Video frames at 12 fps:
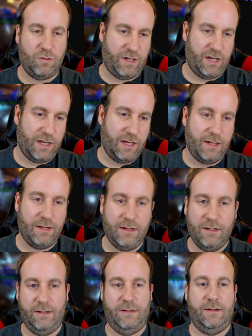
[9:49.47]
Okay,
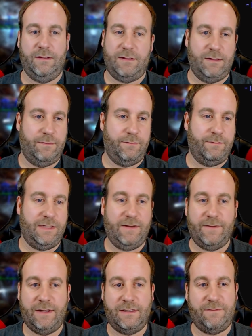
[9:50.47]
some
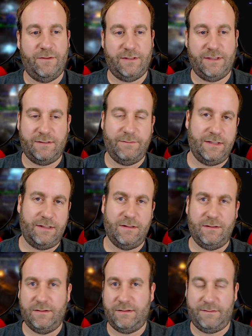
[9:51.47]
defense versus
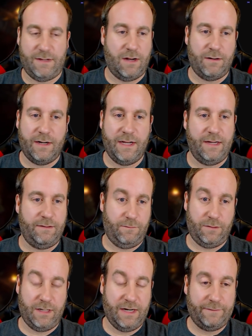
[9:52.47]
missiles, all right,
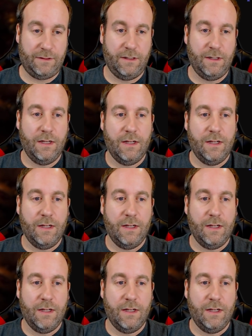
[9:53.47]
whatever.